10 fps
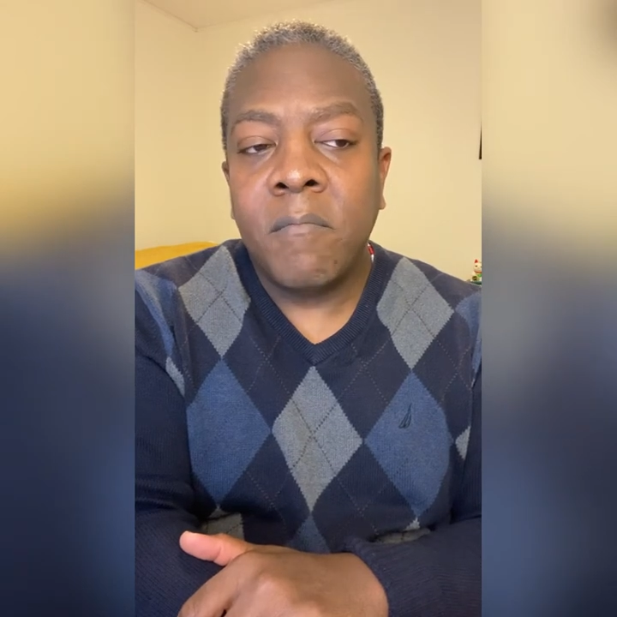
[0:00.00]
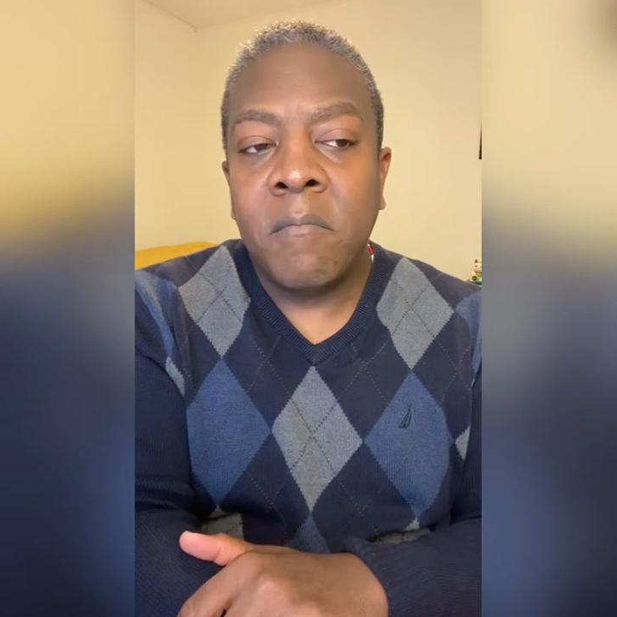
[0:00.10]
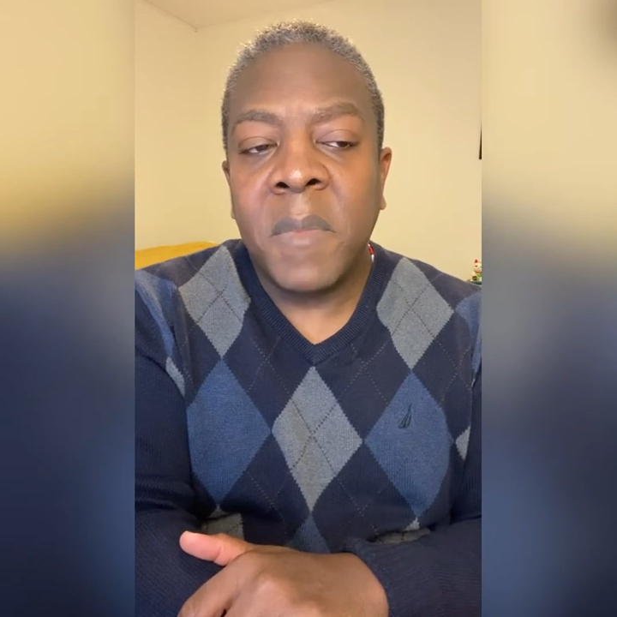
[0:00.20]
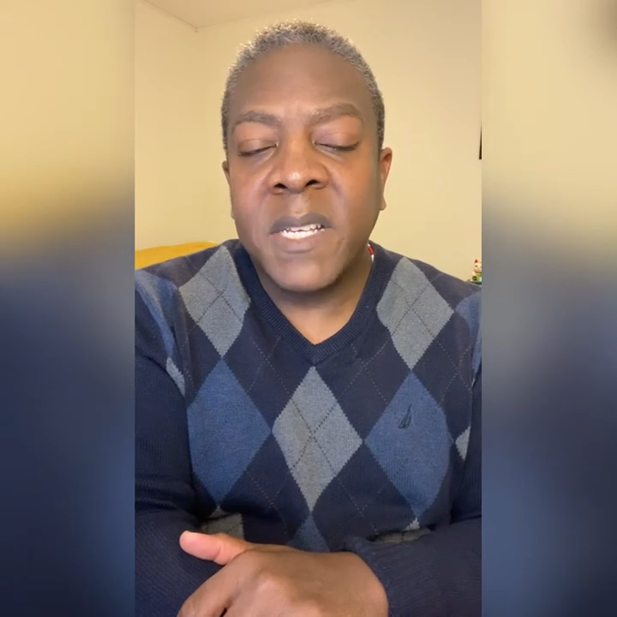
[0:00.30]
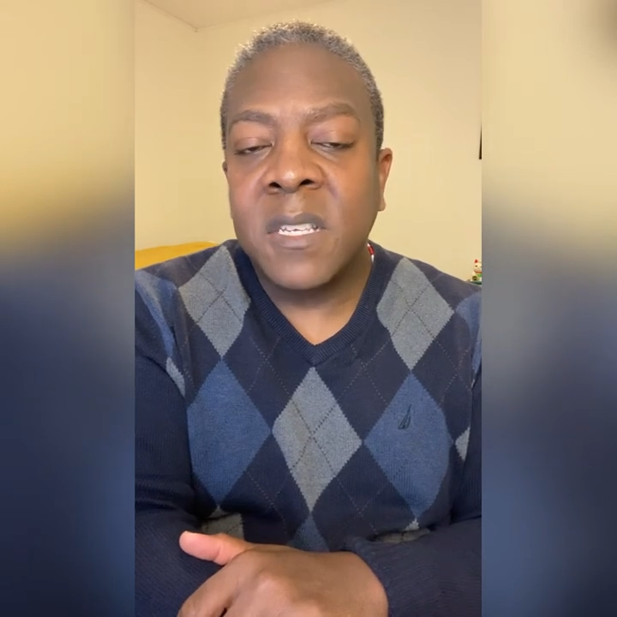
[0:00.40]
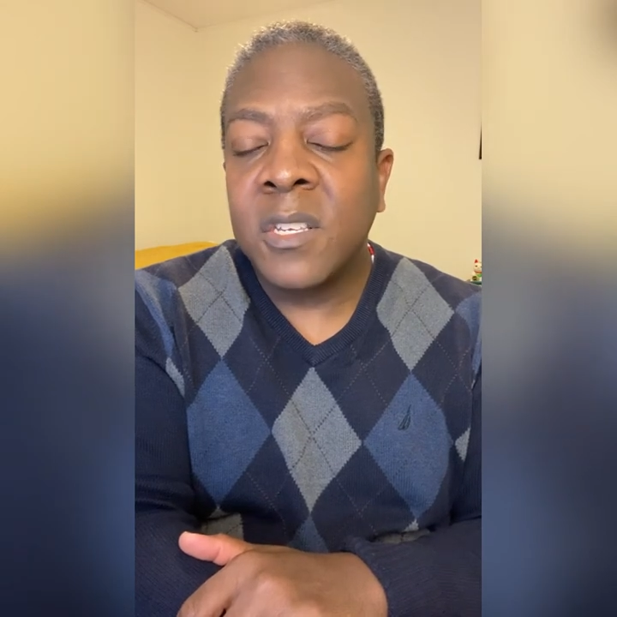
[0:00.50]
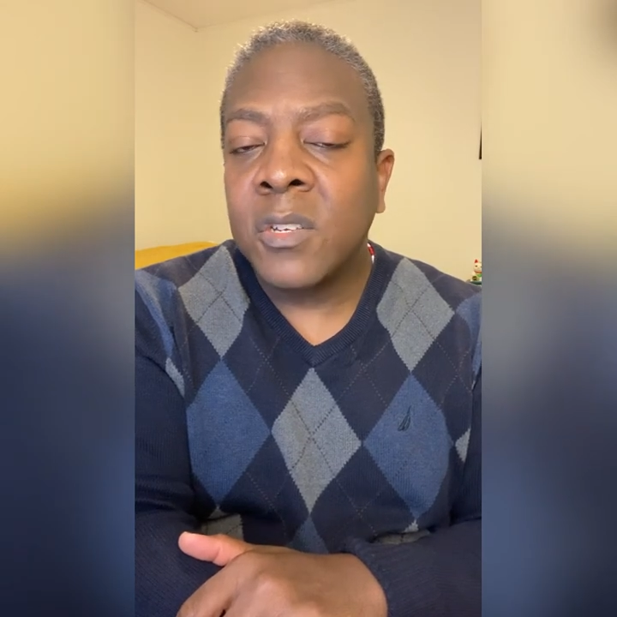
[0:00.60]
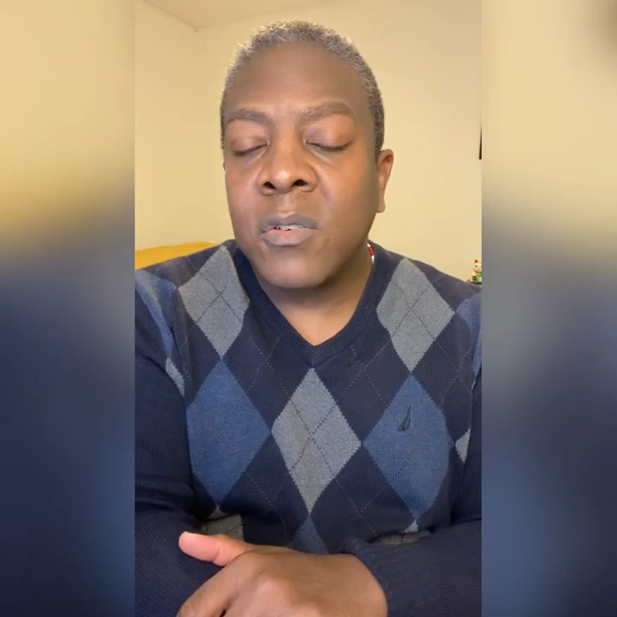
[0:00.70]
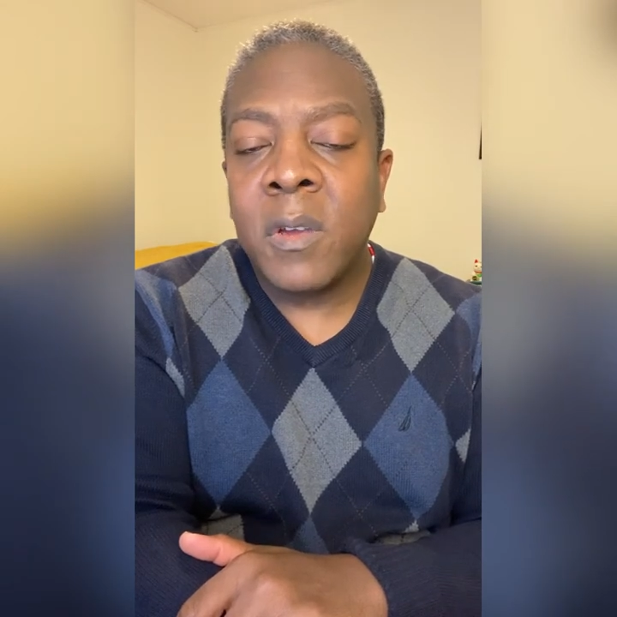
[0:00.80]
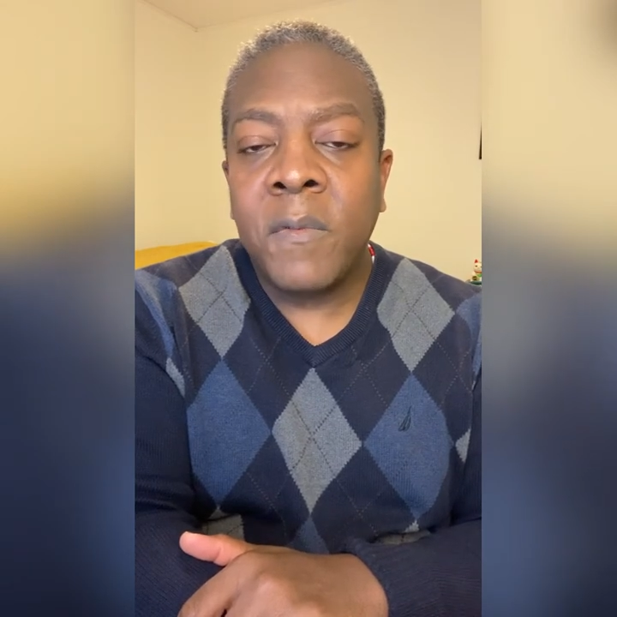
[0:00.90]

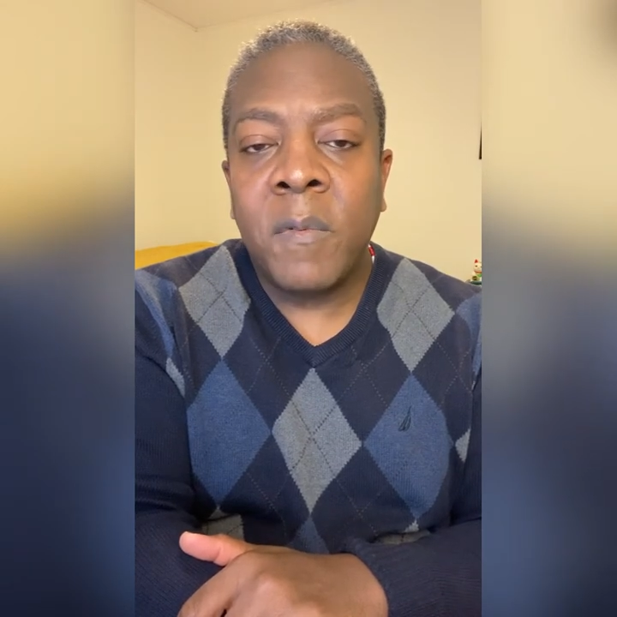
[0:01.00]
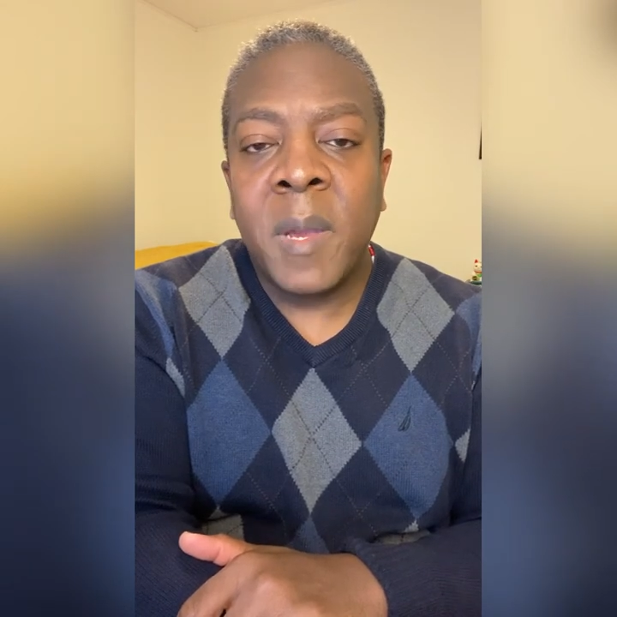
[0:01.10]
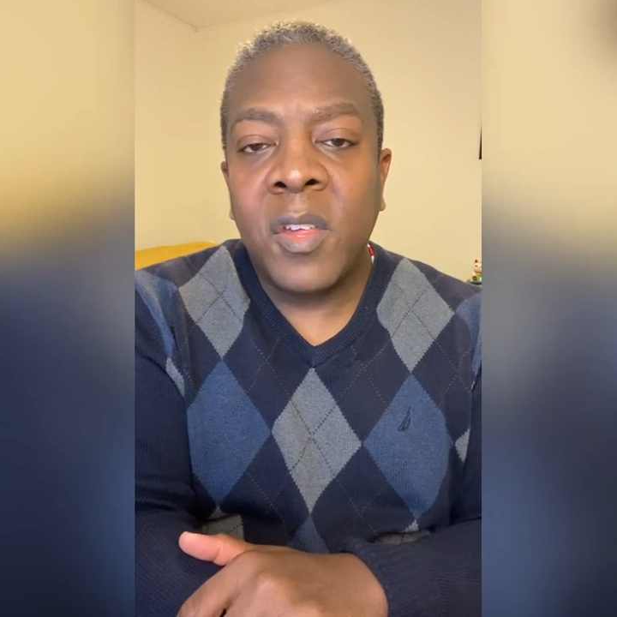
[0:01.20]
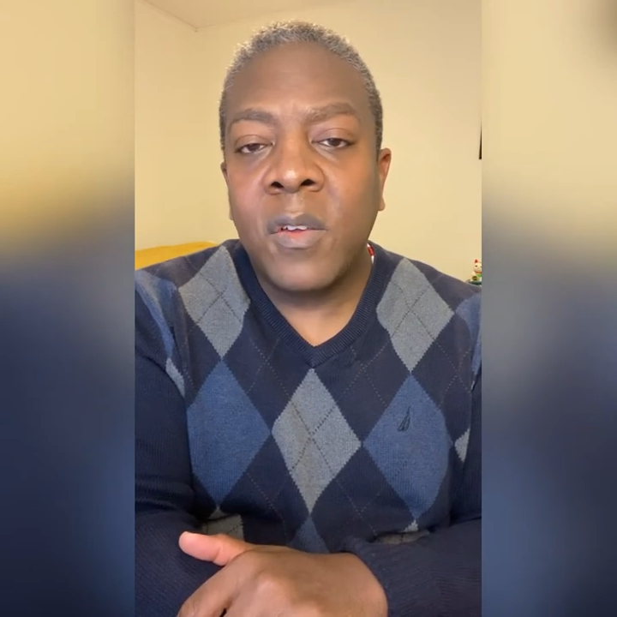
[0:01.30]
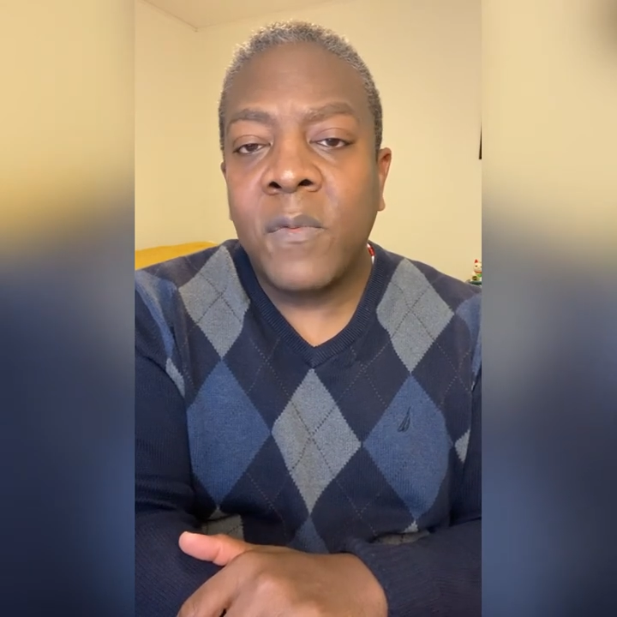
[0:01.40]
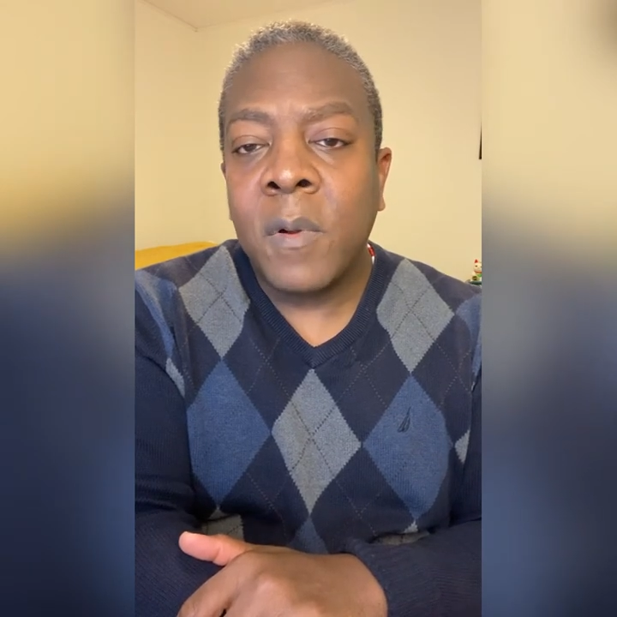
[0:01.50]
messages or information